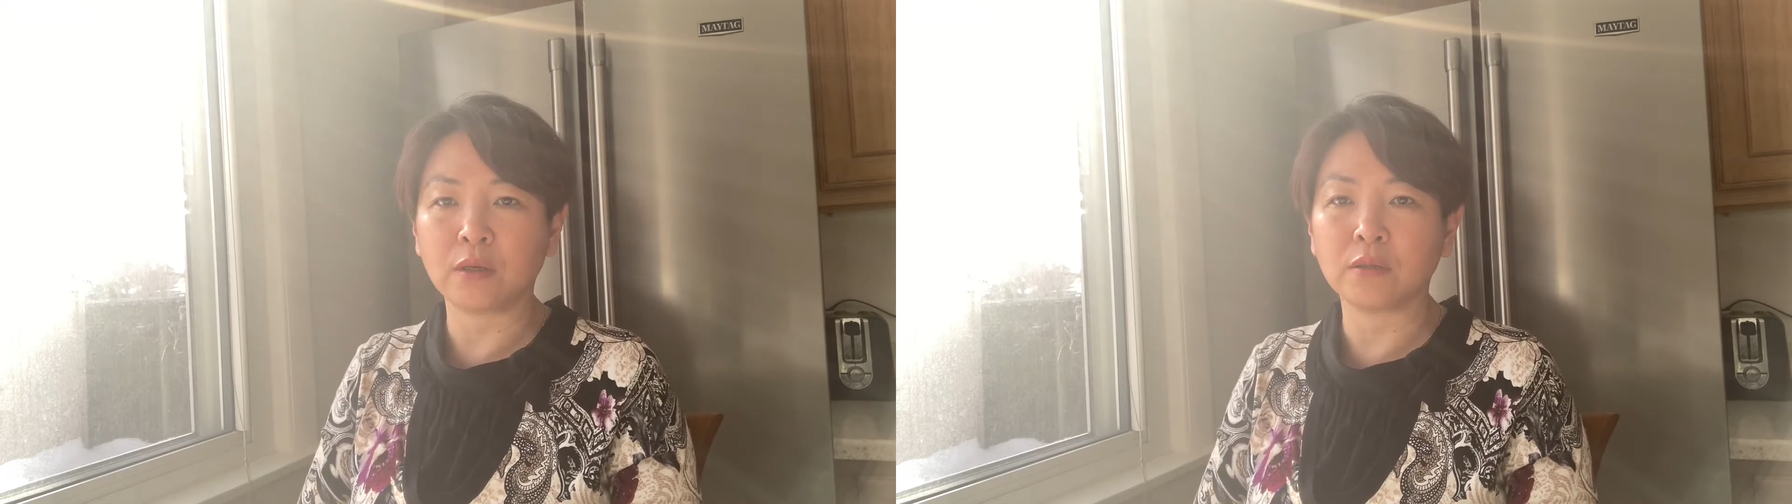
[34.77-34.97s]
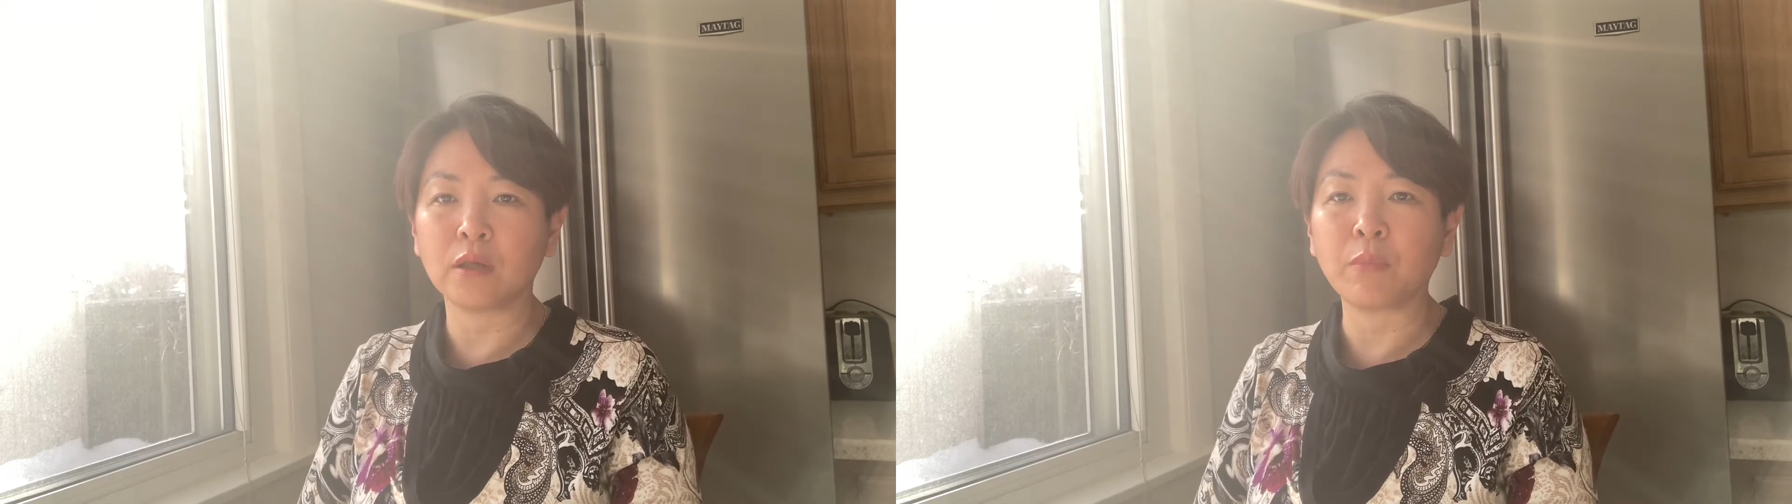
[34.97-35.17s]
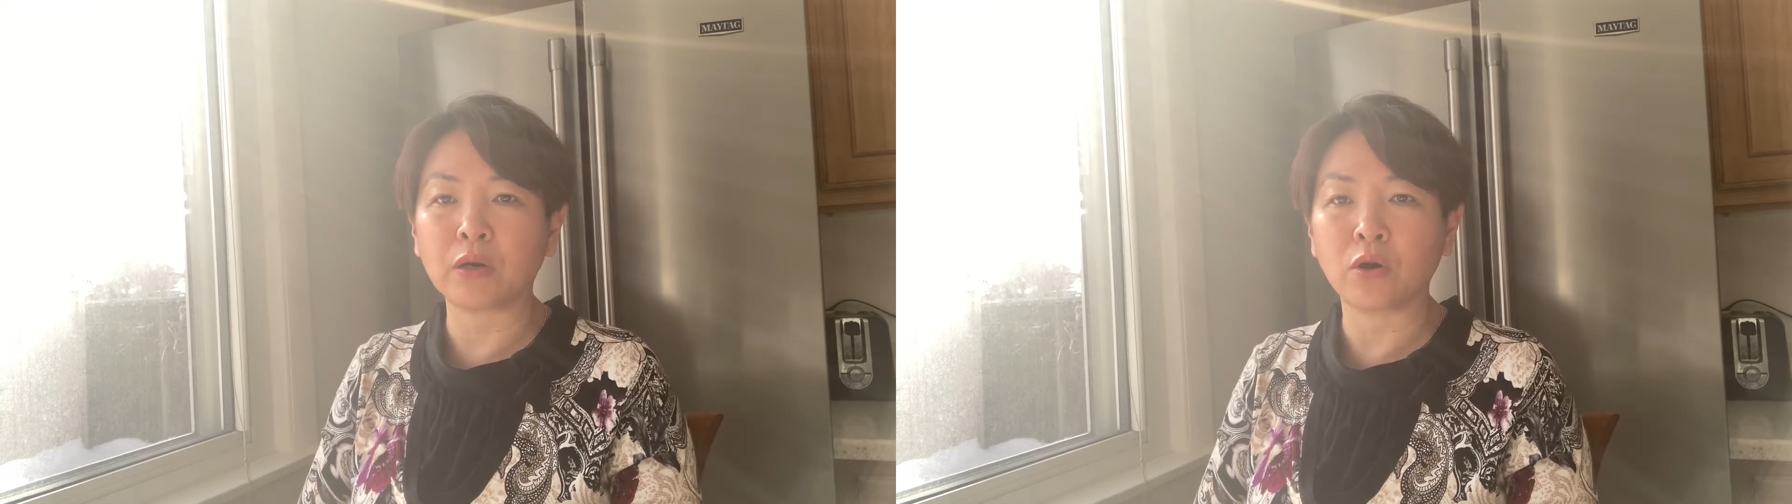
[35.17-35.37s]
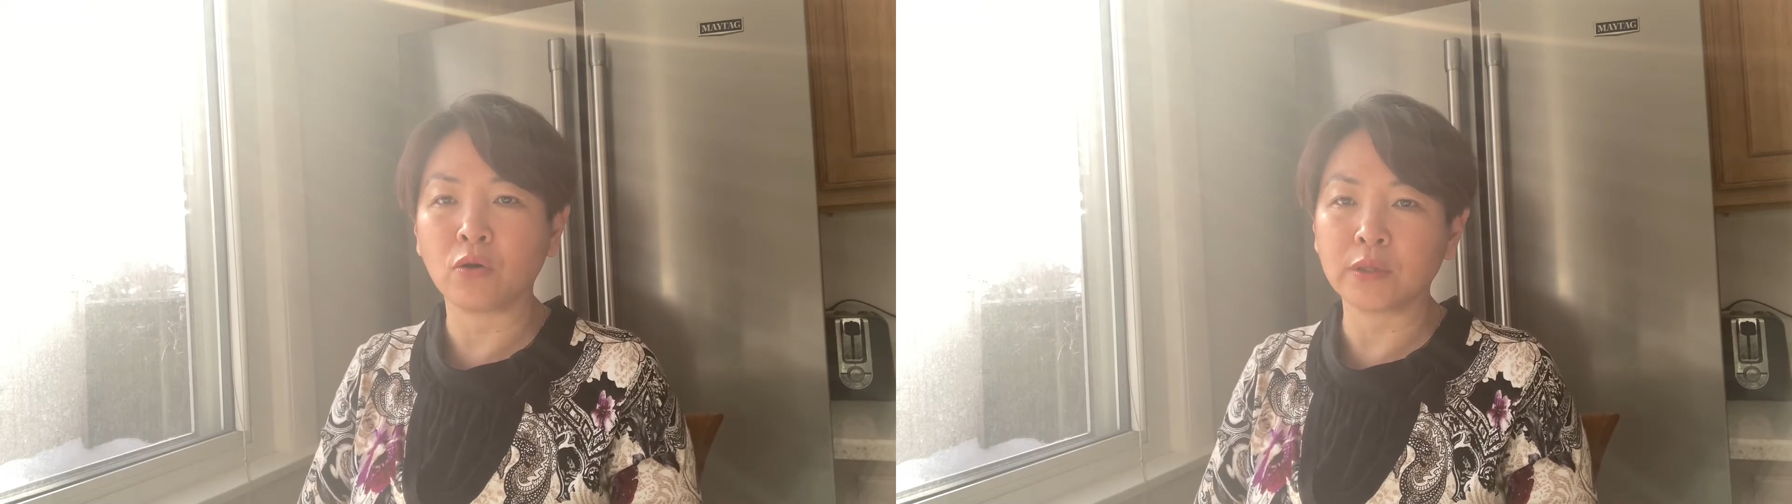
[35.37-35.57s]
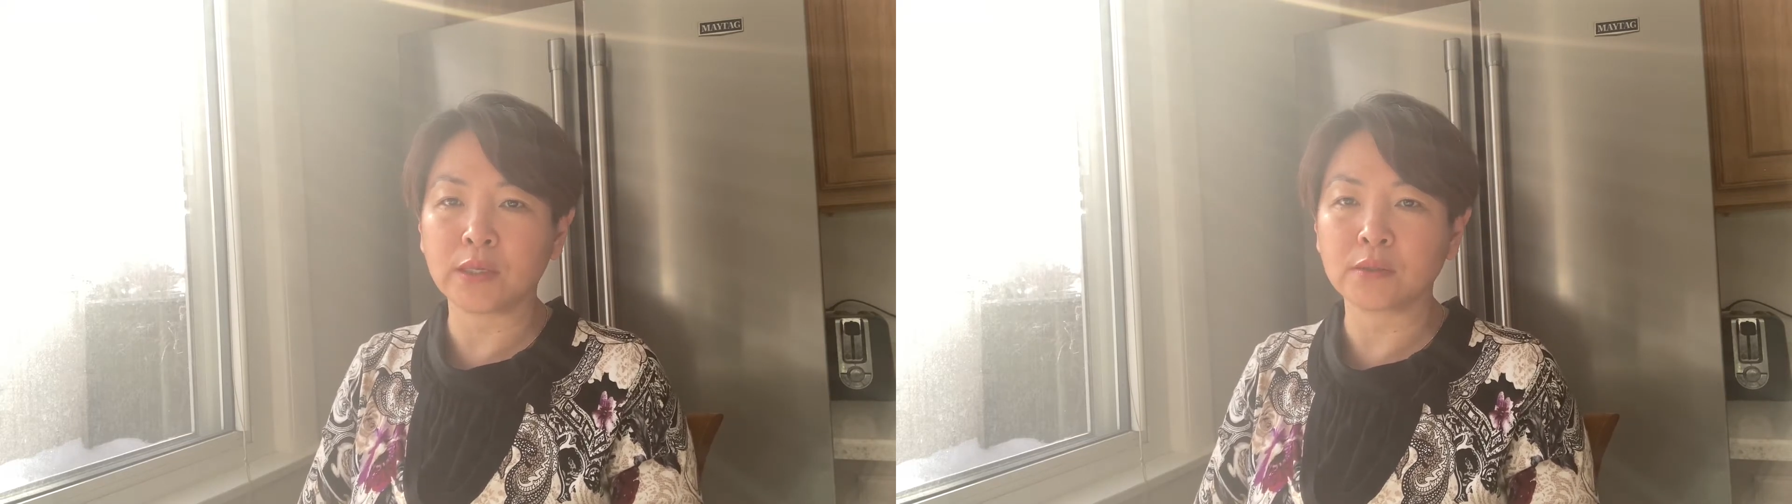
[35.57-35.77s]
the
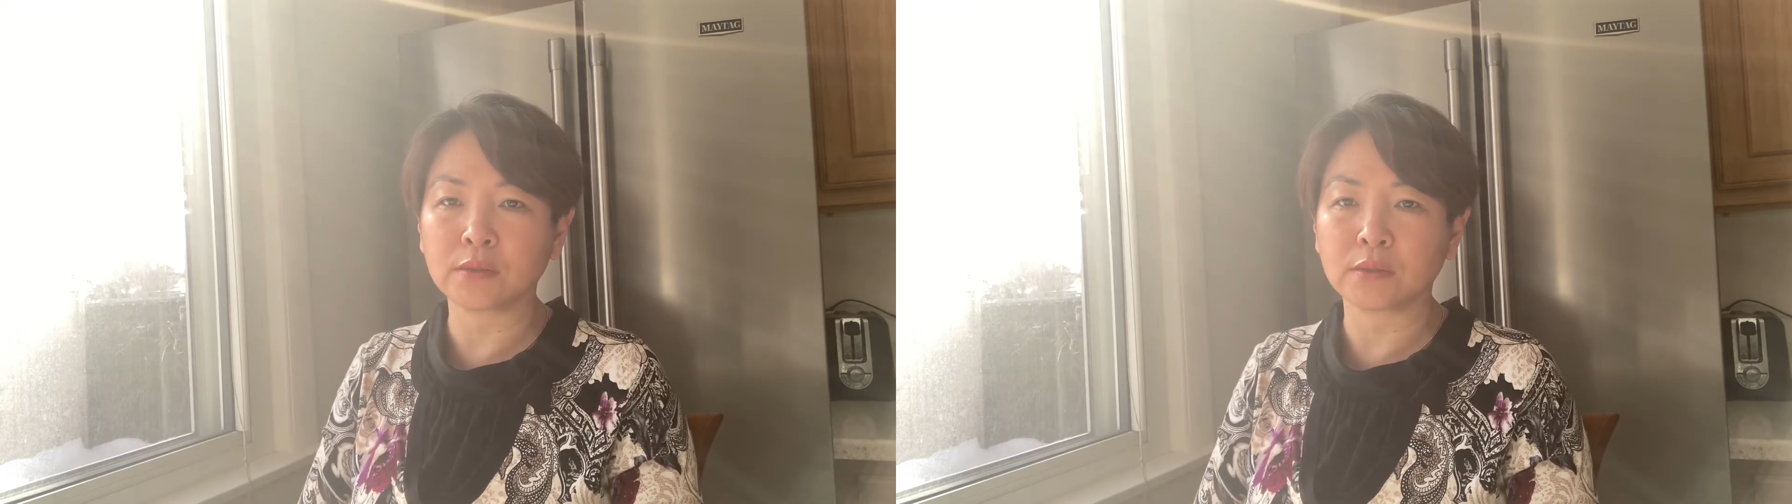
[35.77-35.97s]
Mongolians